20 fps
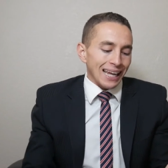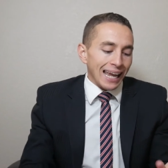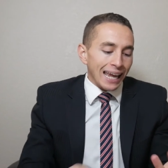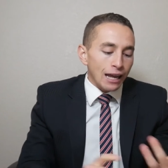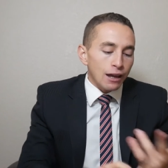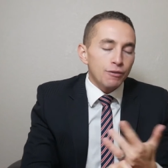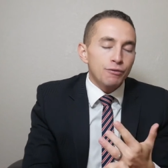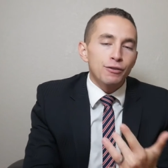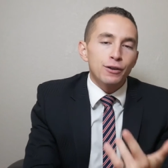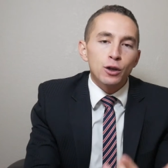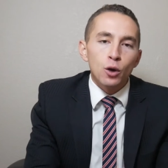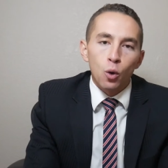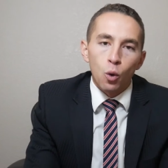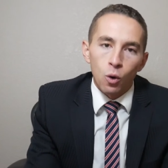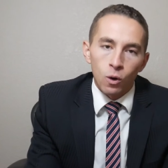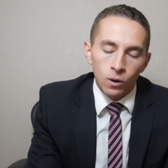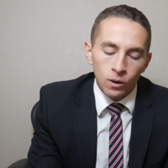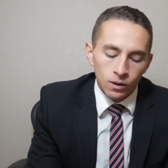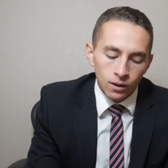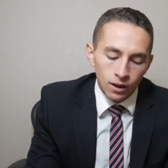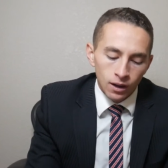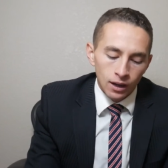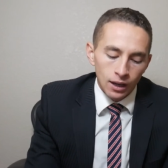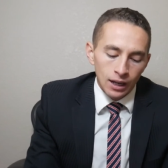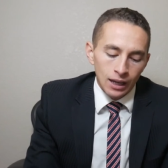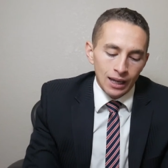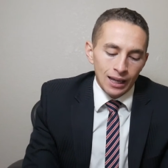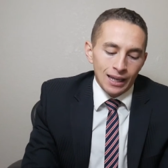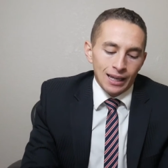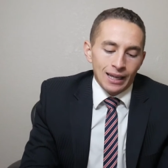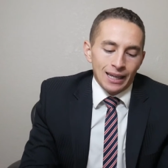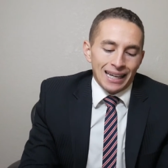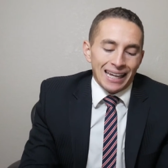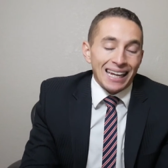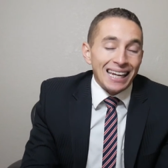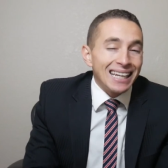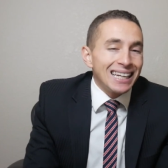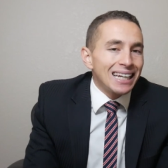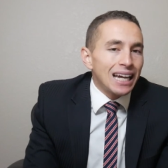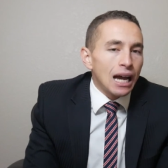if your
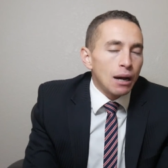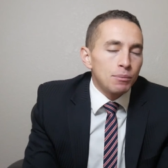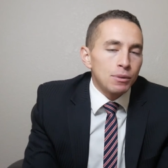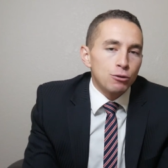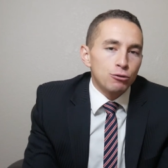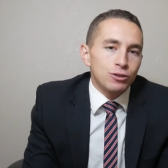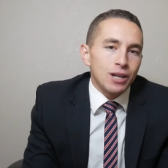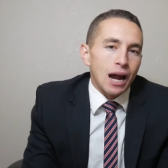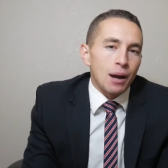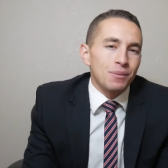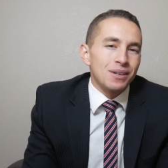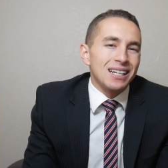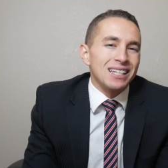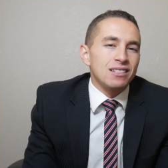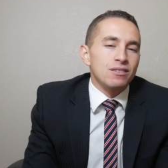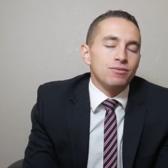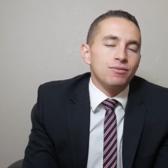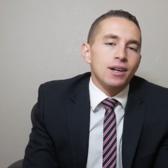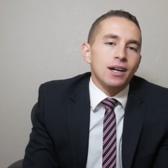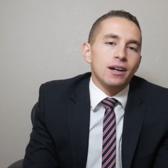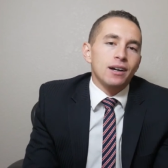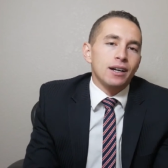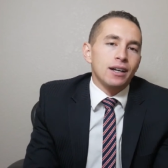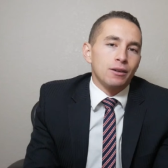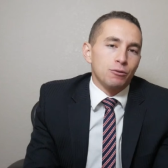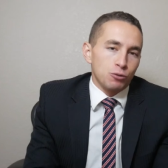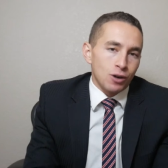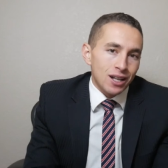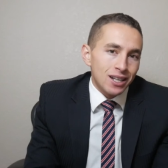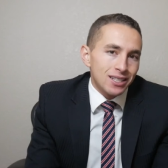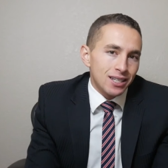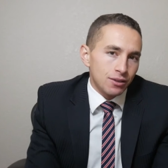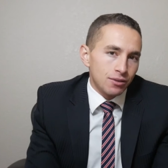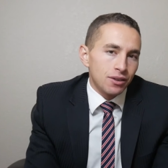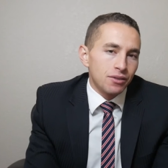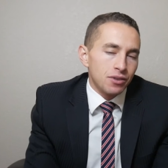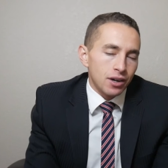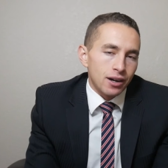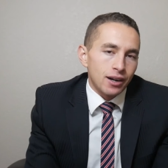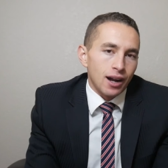income in retirement is very,
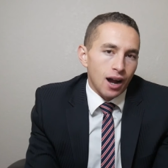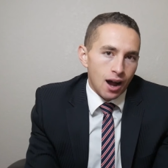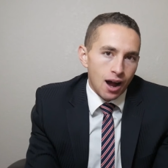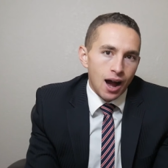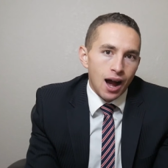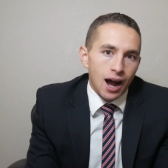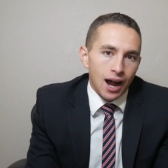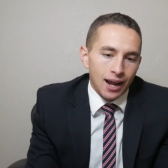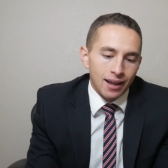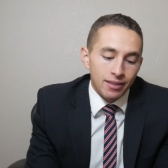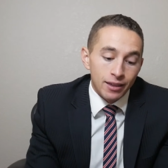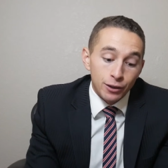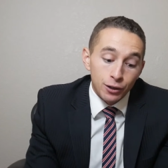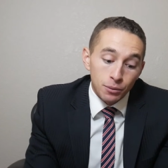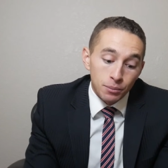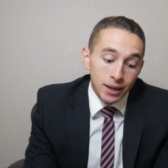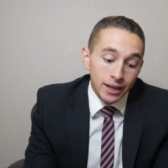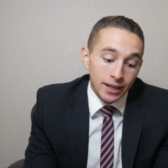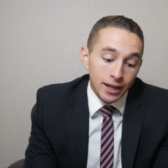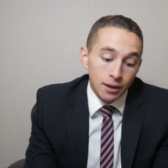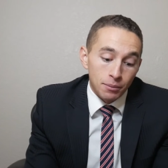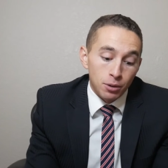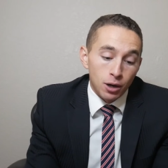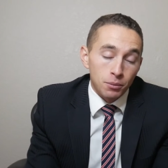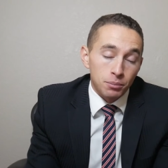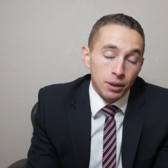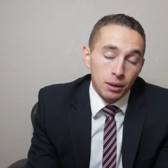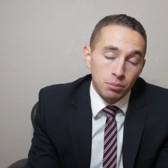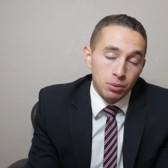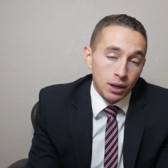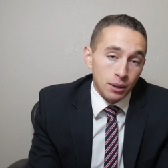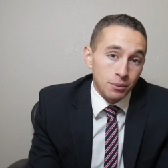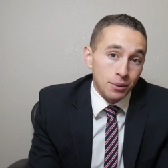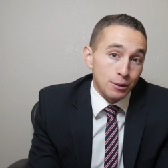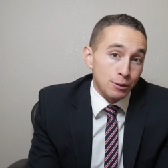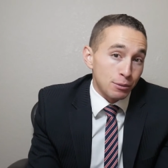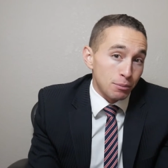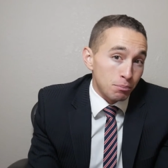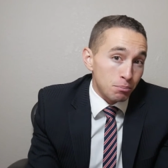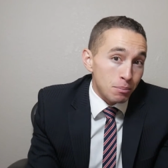relatively very high, then your Medicare Part B
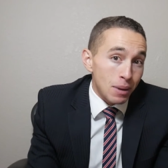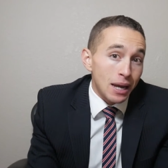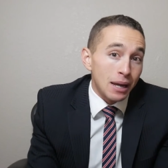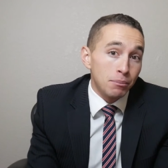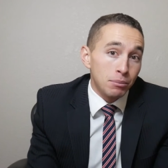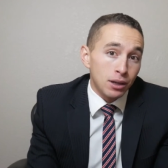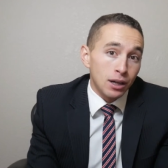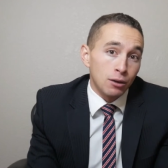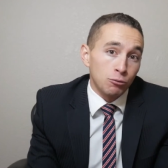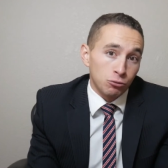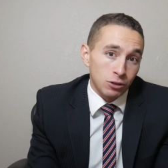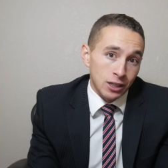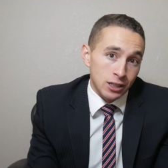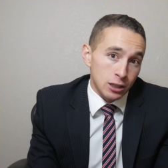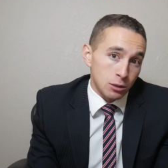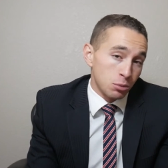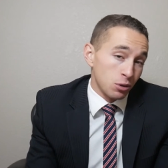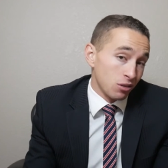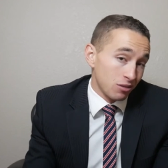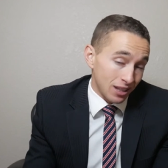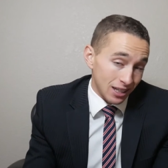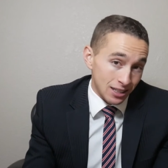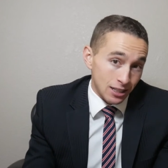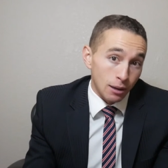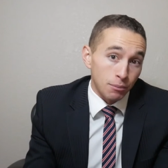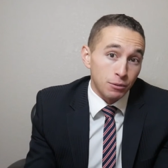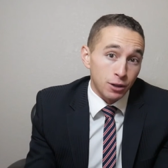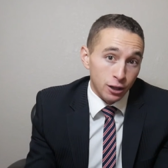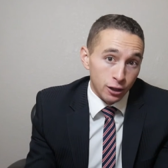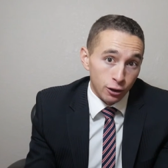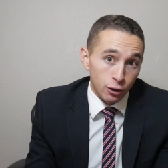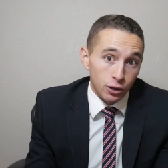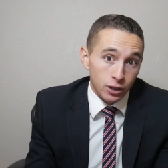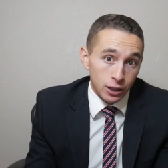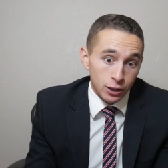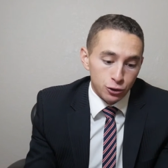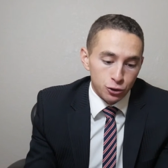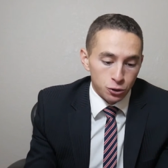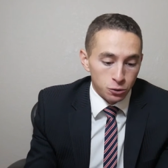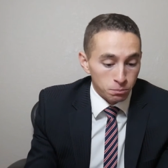premiums may be unreasonable. That's something to look
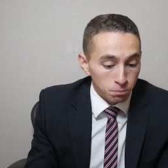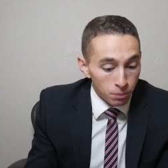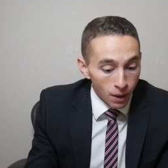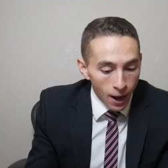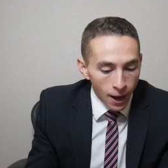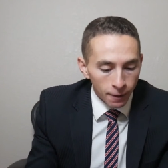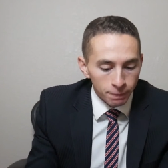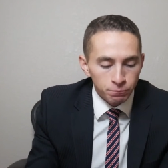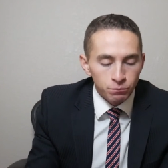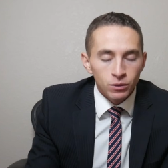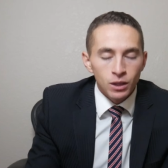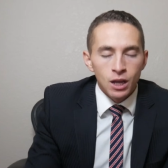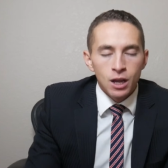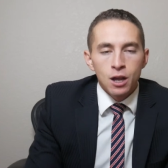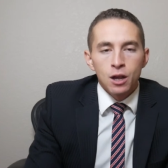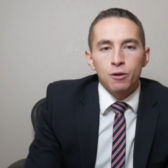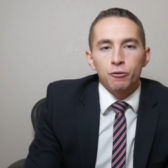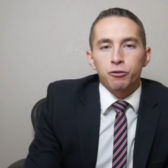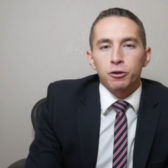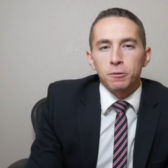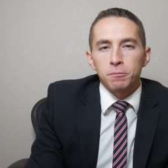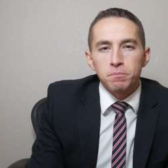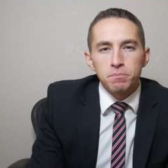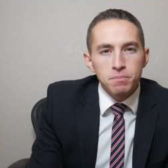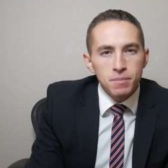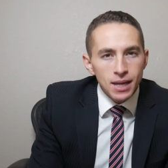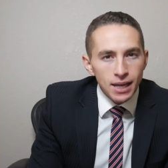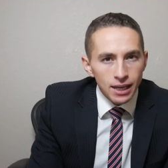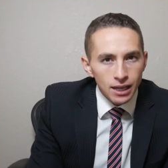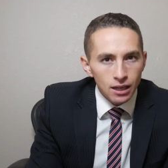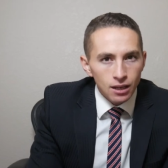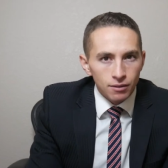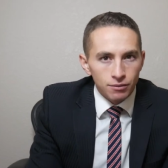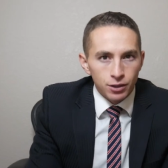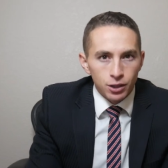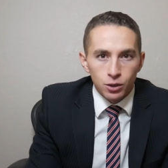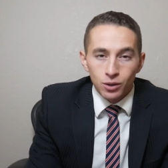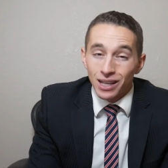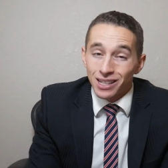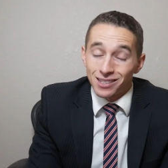into. But for many of
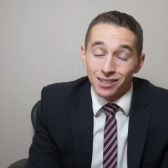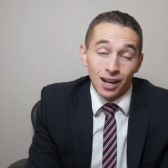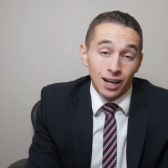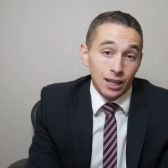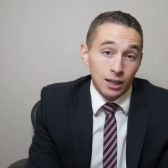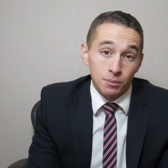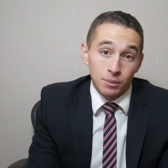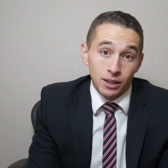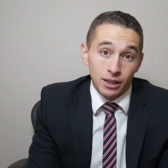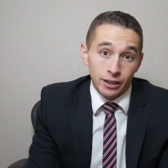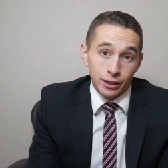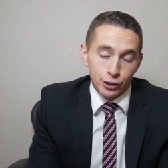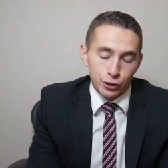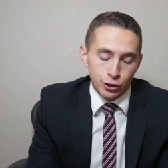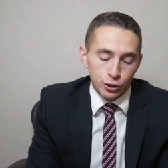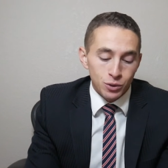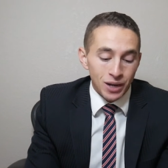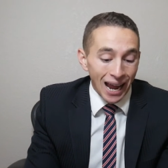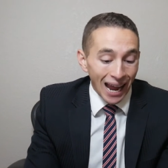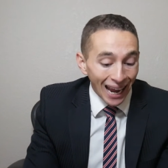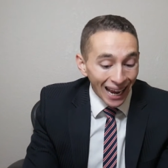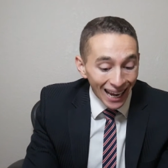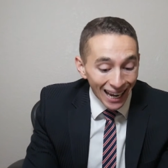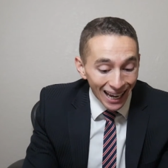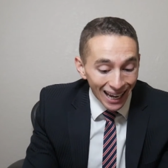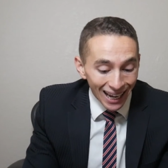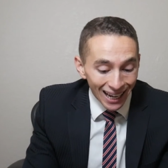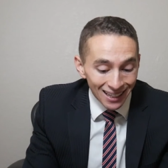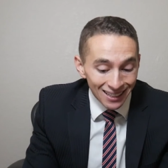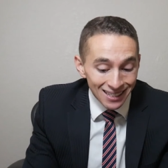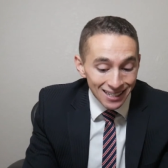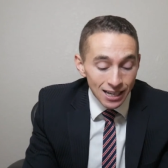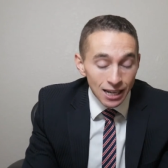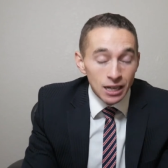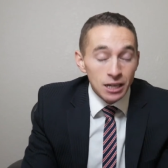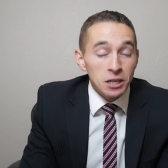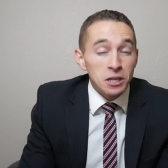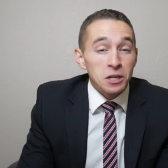you, that's not gonna be the issue. And